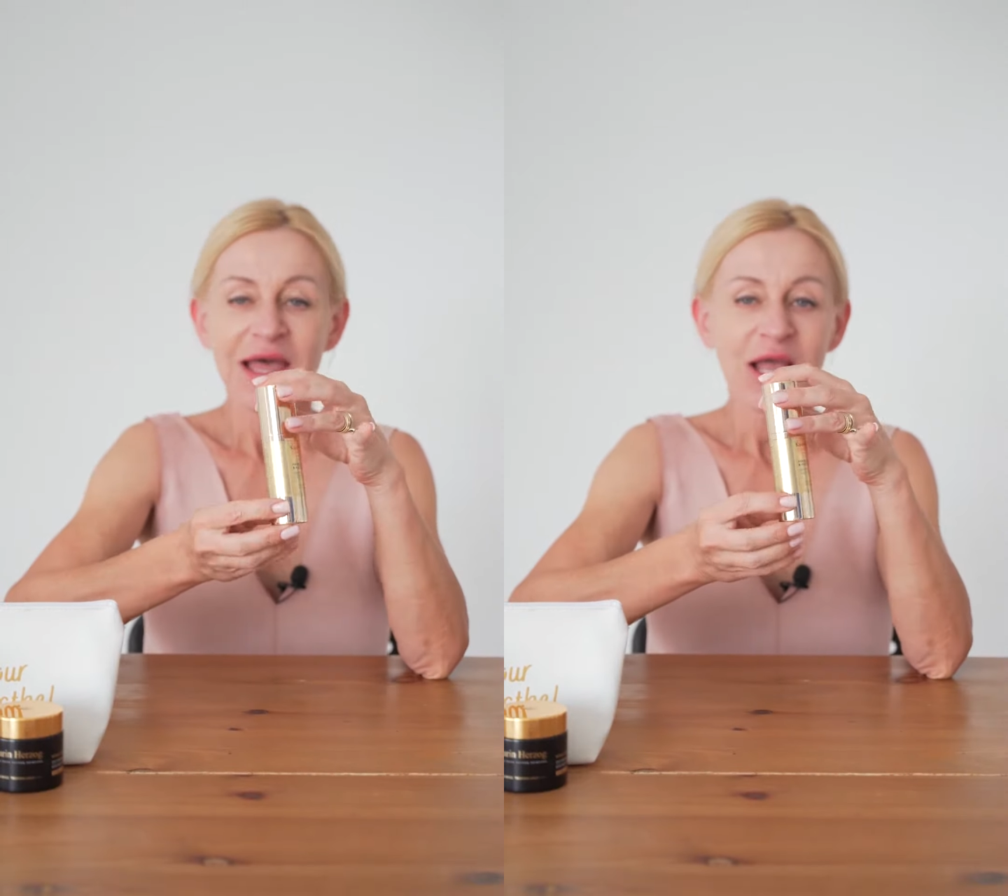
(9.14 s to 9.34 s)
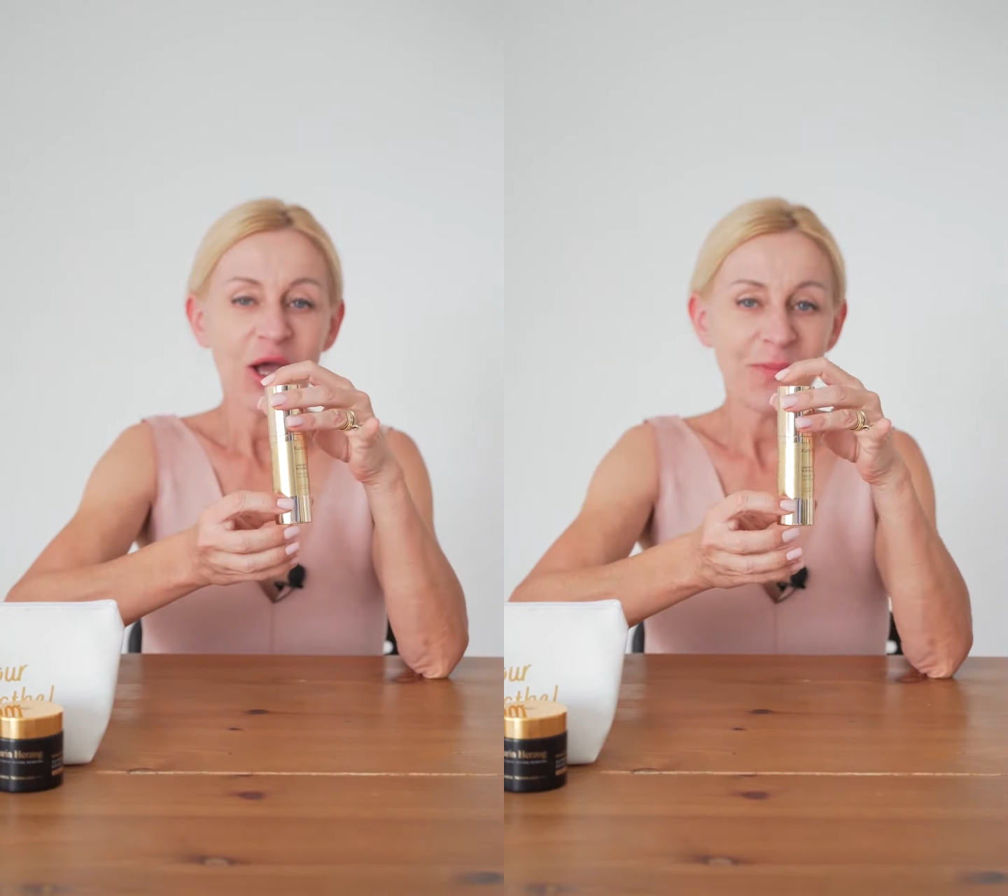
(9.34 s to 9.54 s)

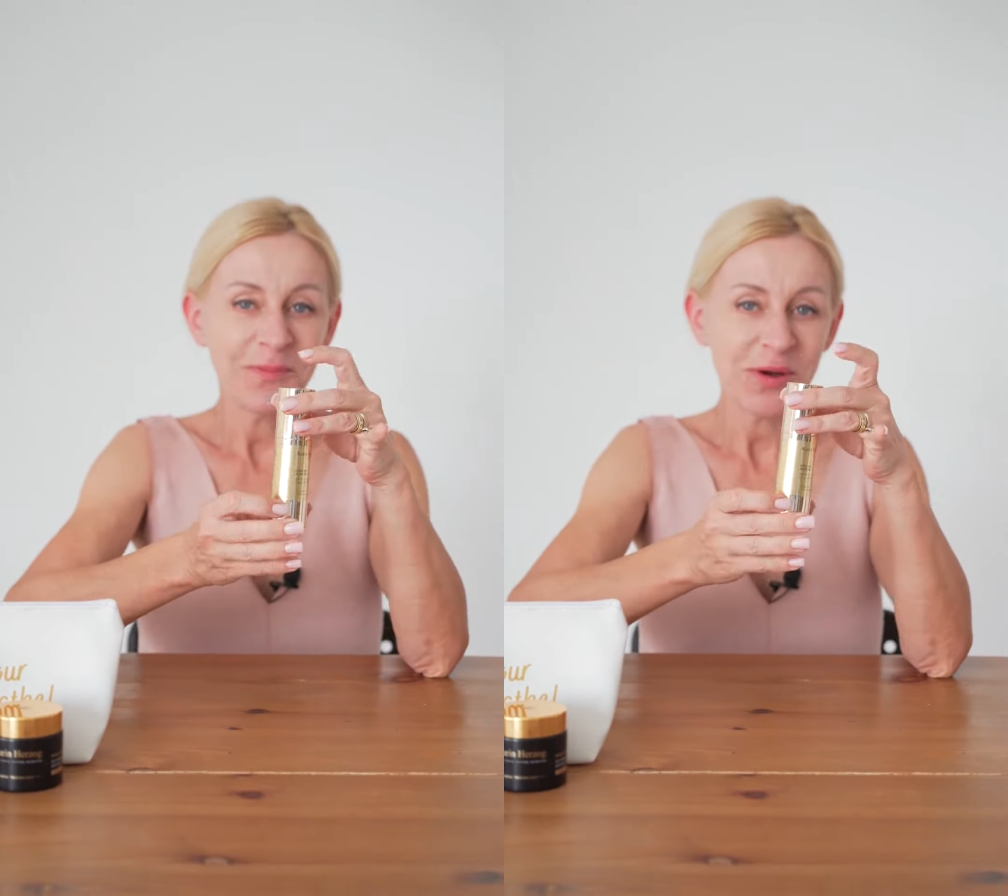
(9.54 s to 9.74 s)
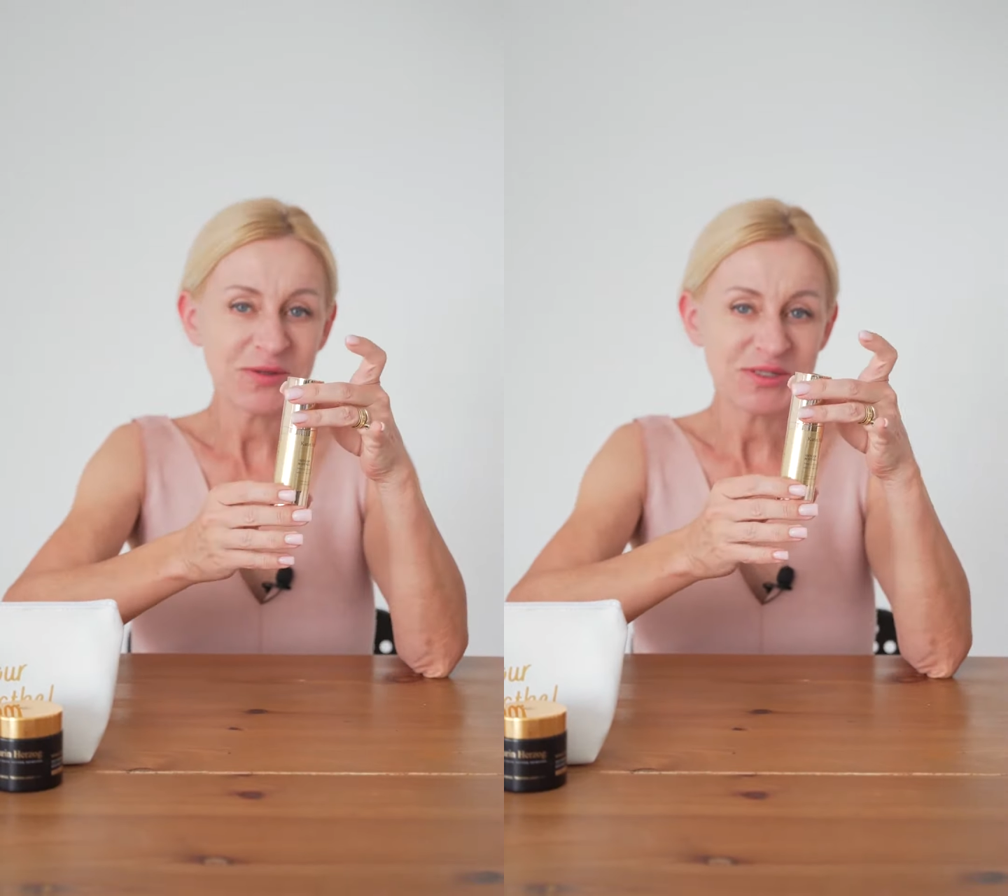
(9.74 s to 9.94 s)

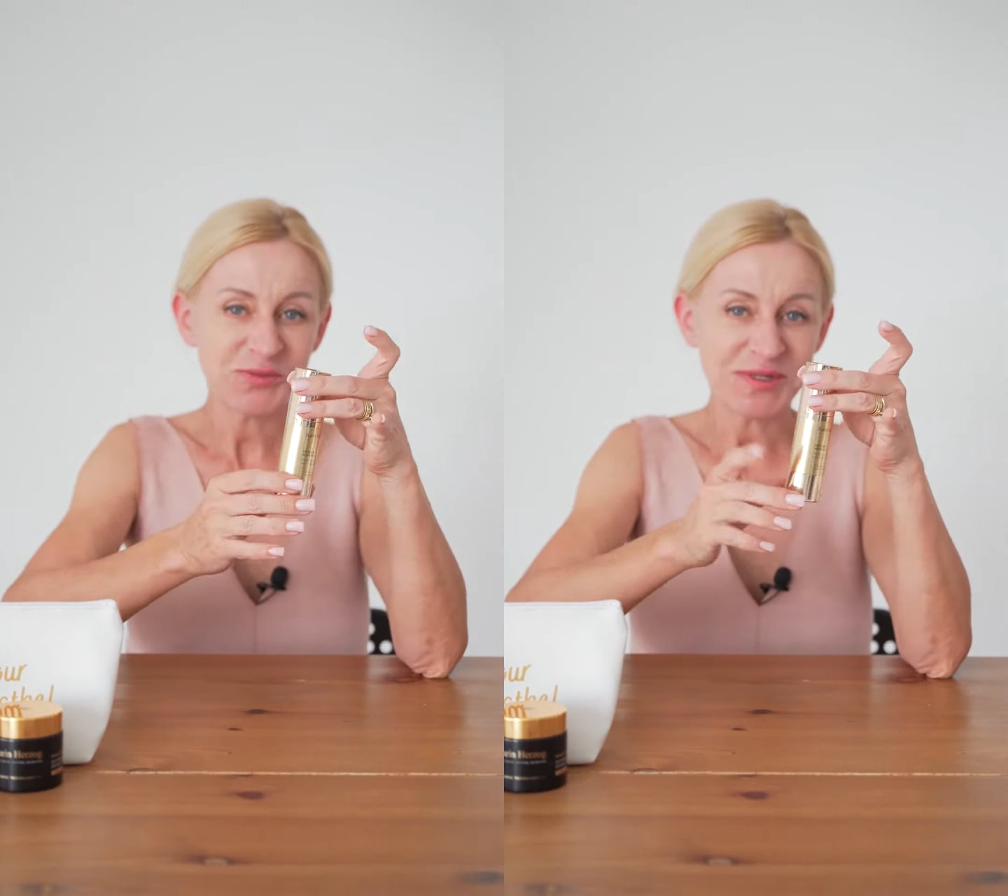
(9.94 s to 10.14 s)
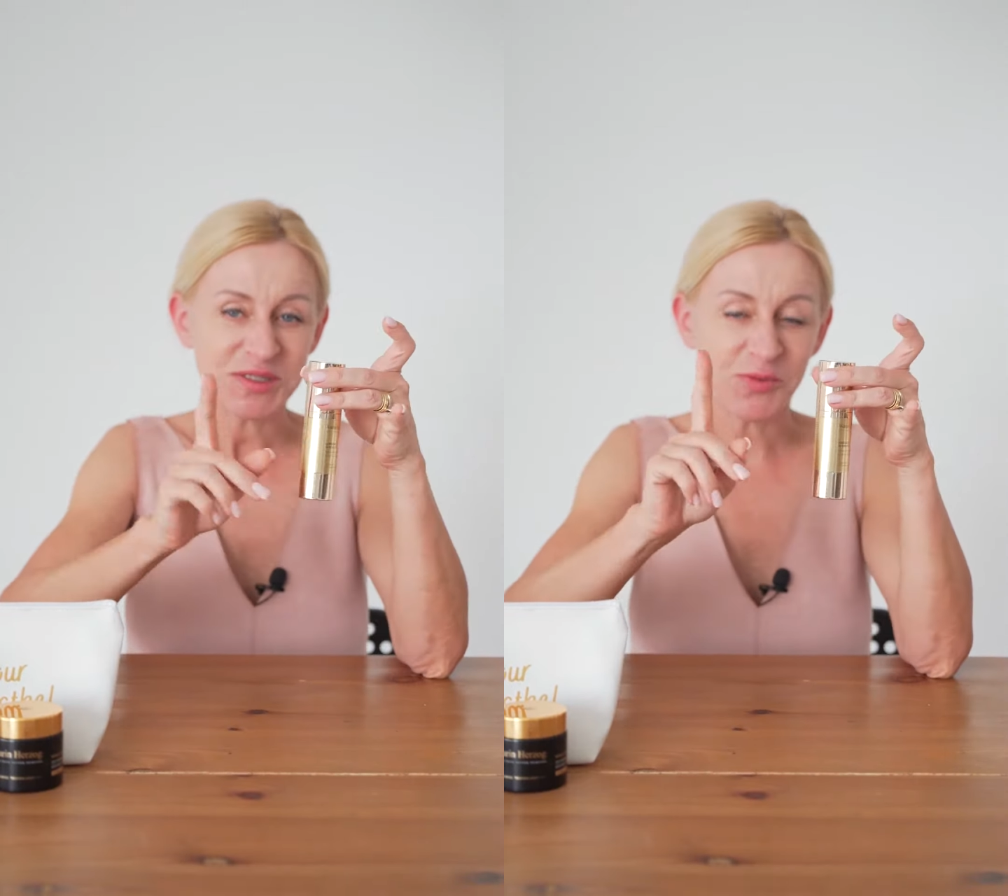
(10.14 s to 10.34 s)
Composed with